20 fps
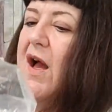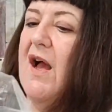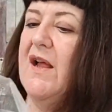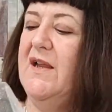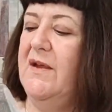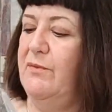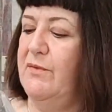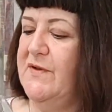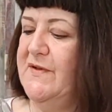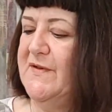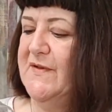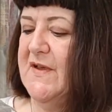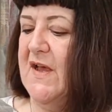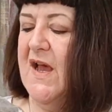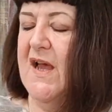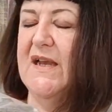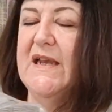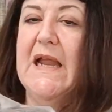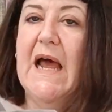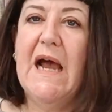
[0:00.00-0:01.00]
and it was
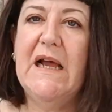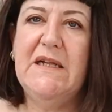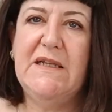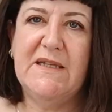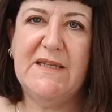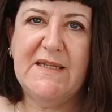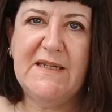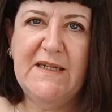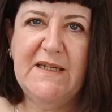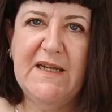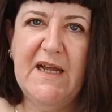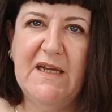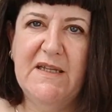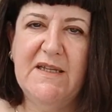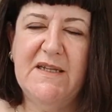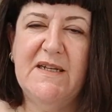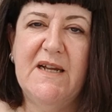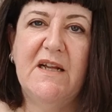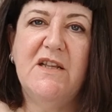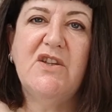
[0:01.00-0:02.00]

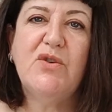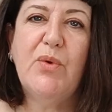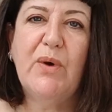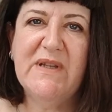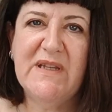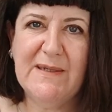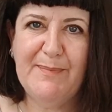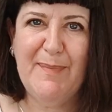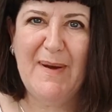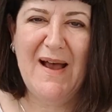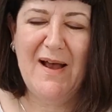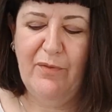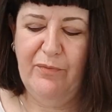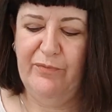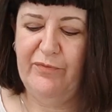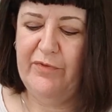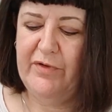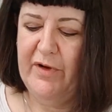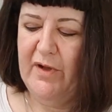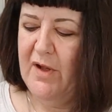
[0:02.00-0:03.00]
£19.99,
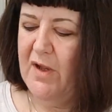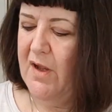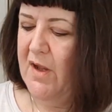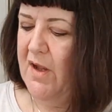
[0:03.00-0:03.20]
£20.